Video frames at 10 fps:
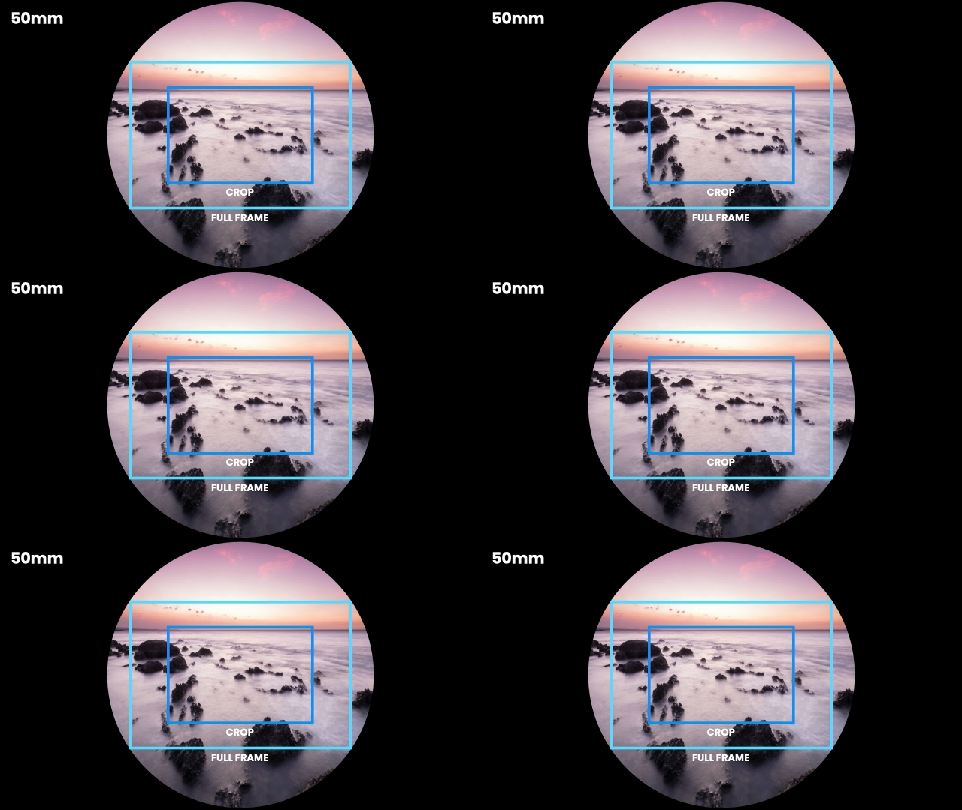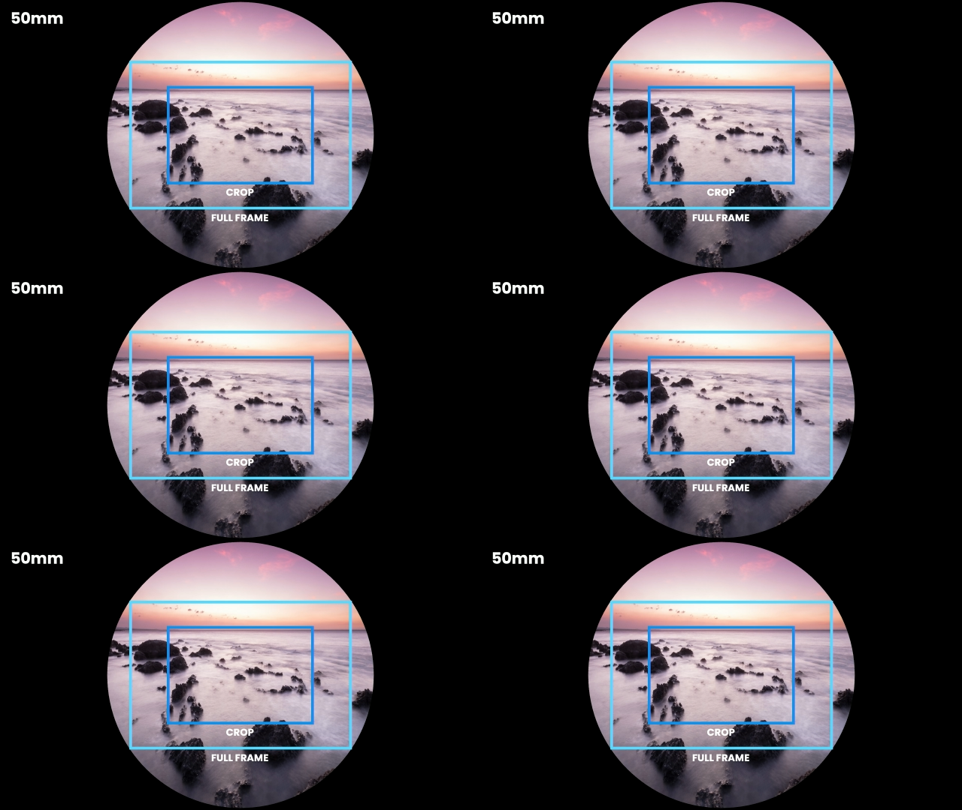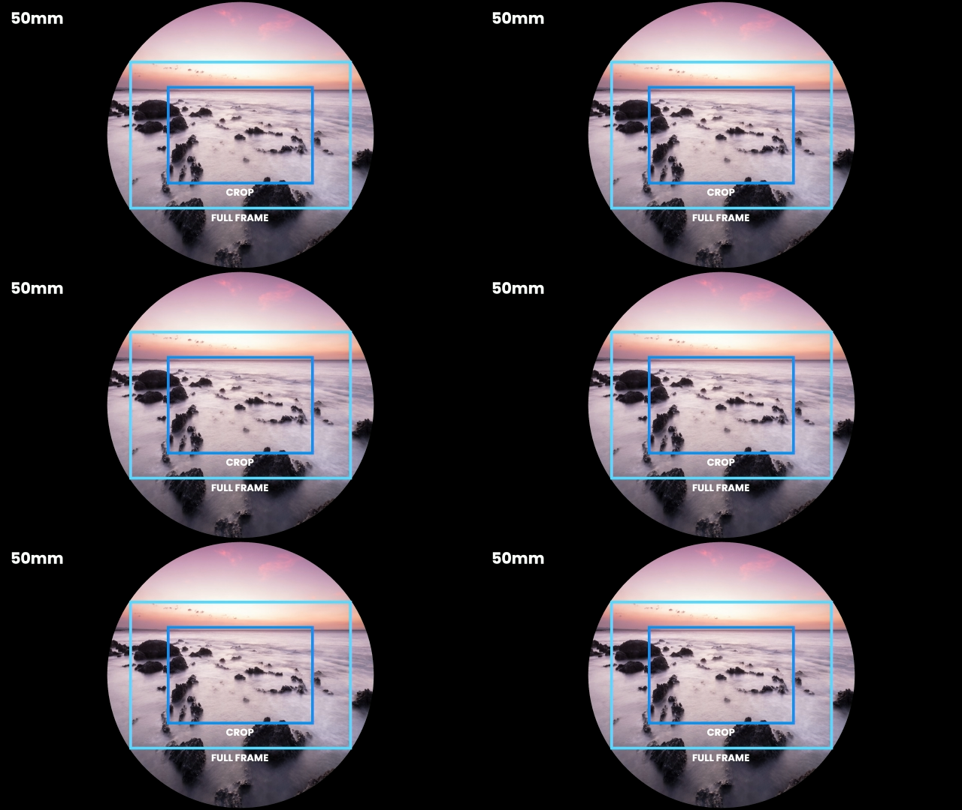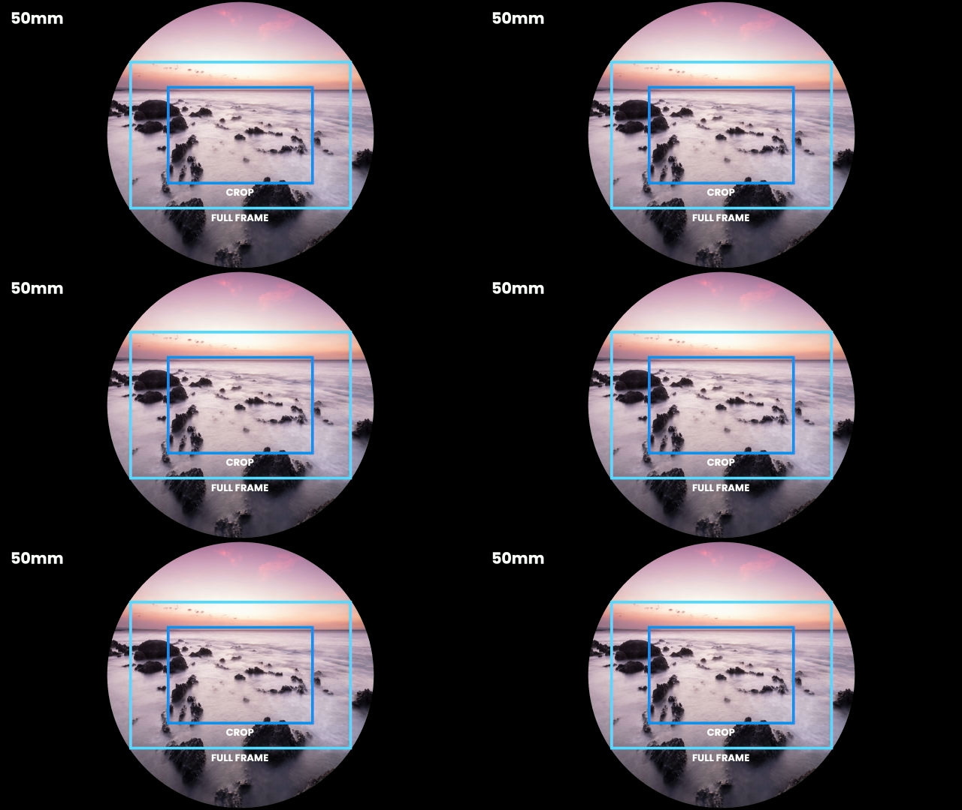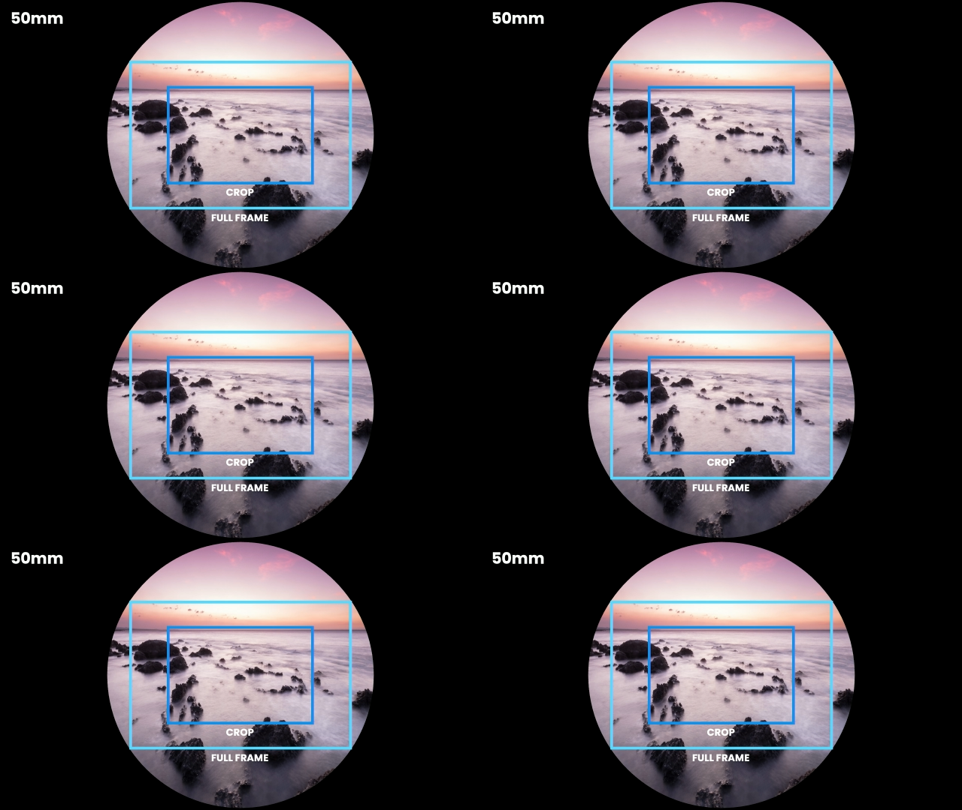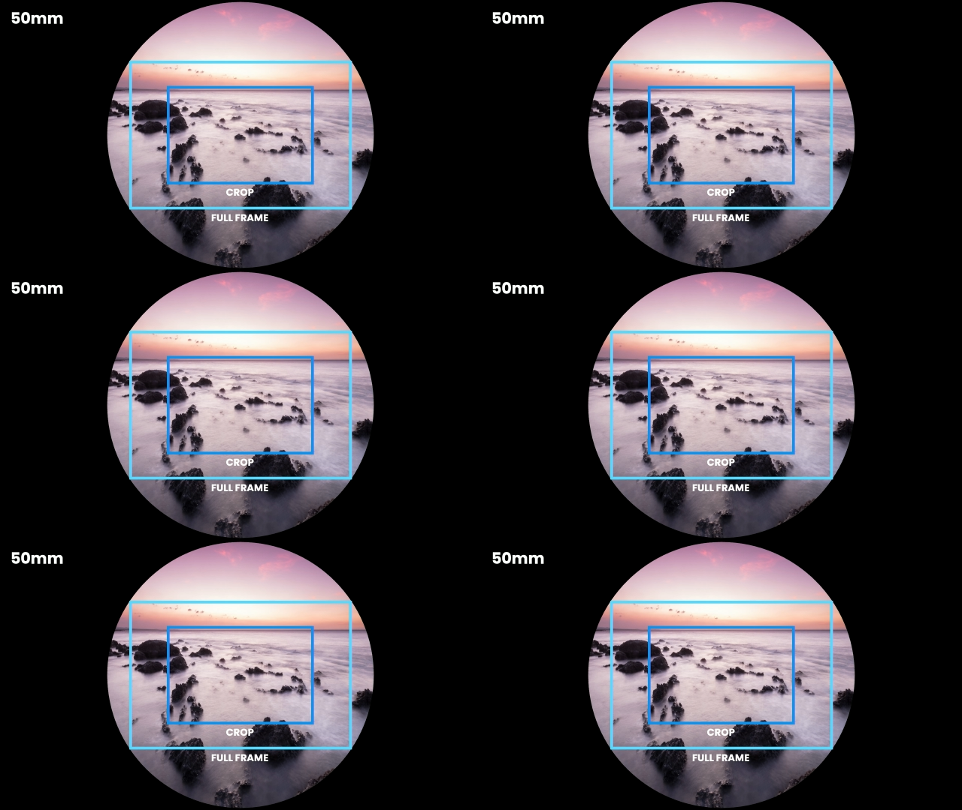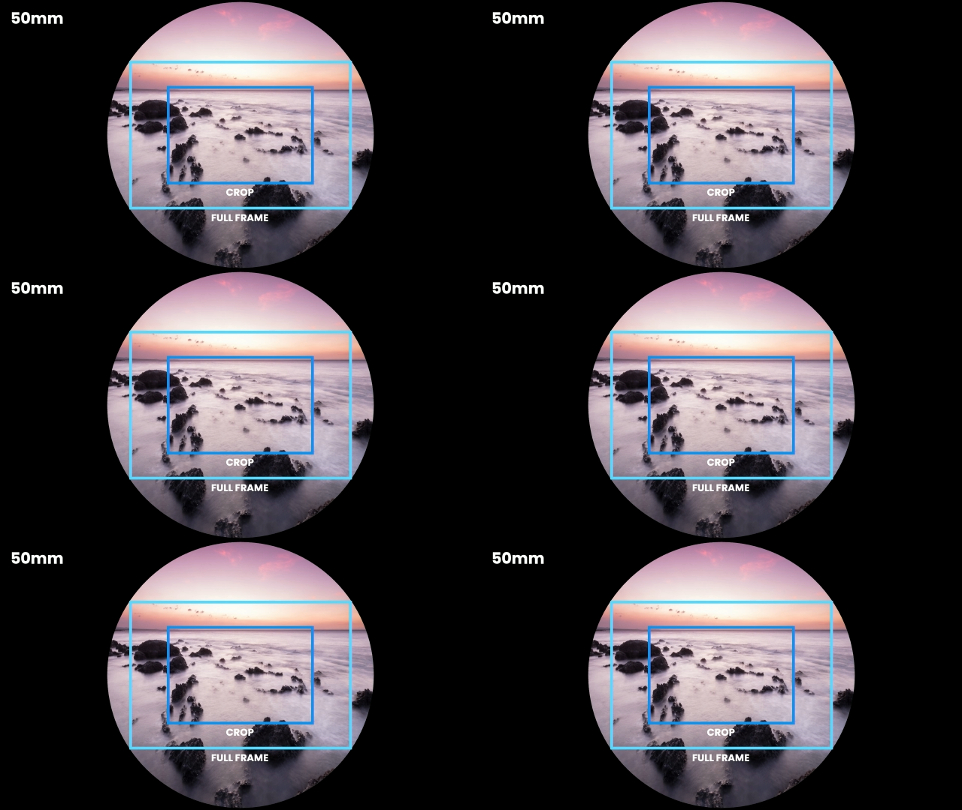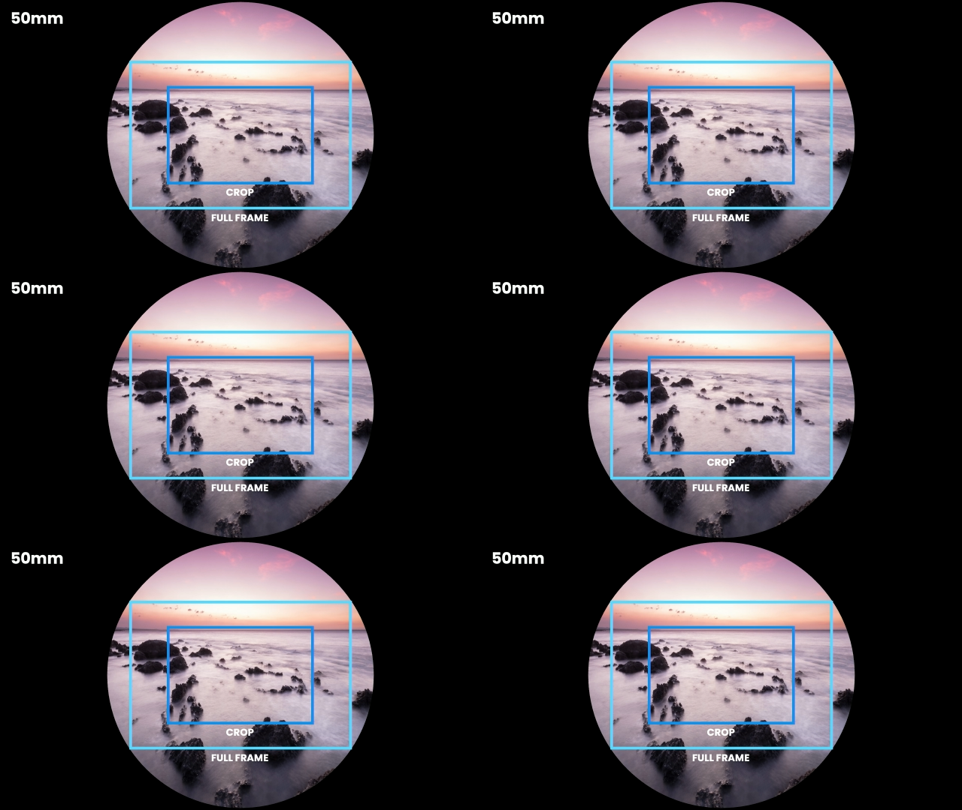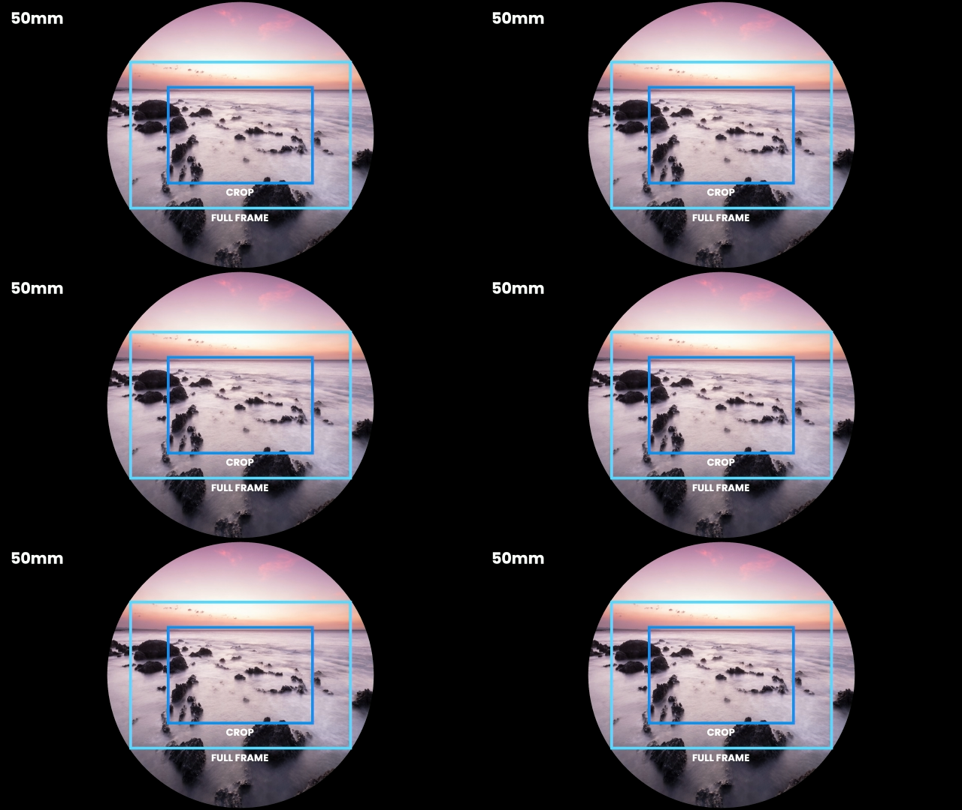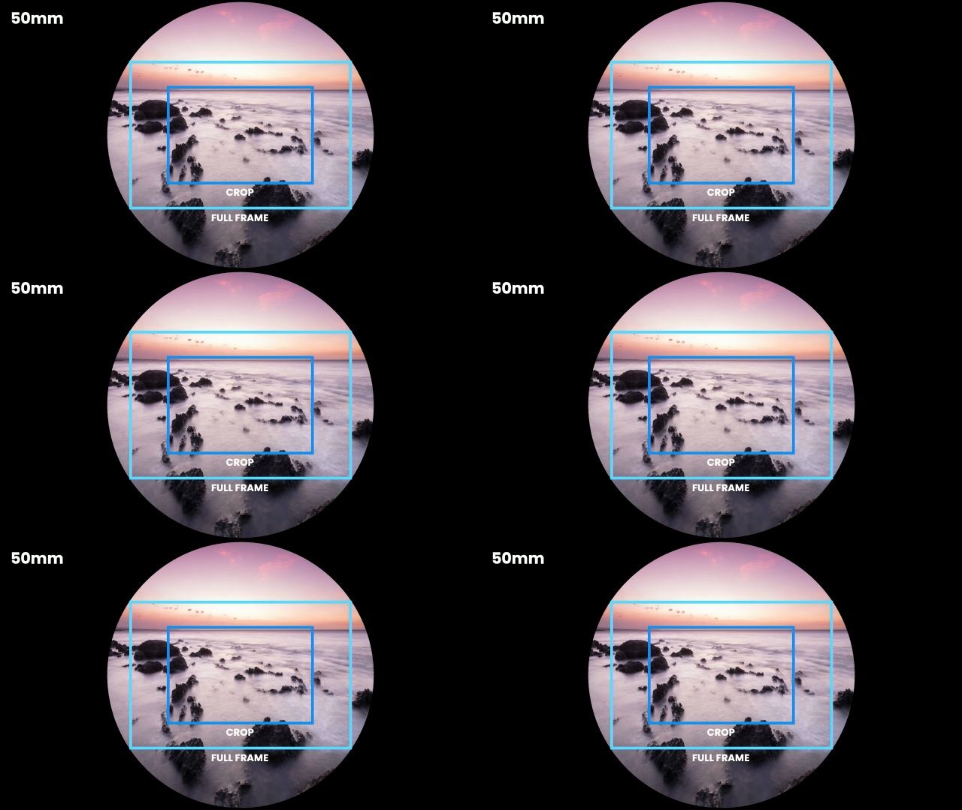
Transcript: No face is visible, so there are no lips to read.